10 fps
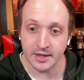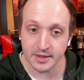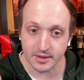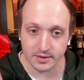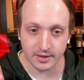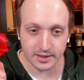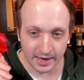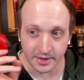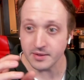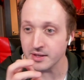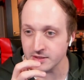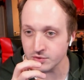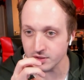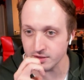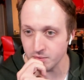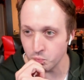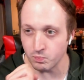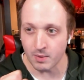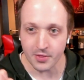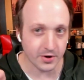his, and his
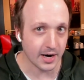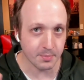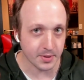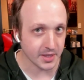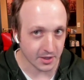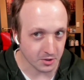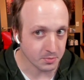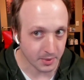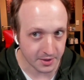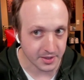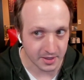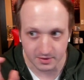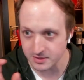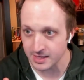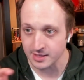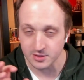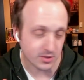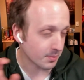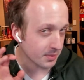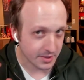mother had been killed by the king of the Saxons,
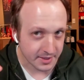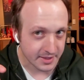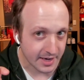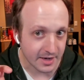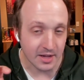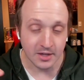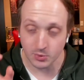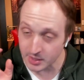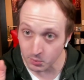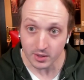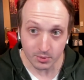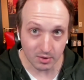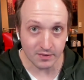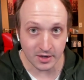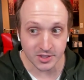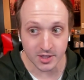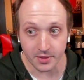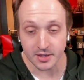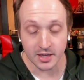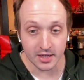something like that. So he wanted revenge on
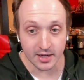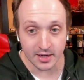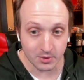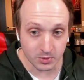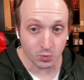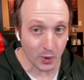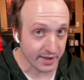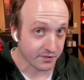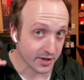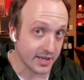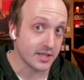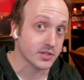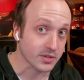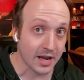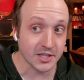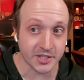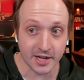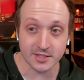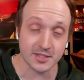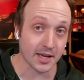the king, and he was waiting for his
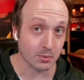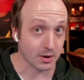chance to get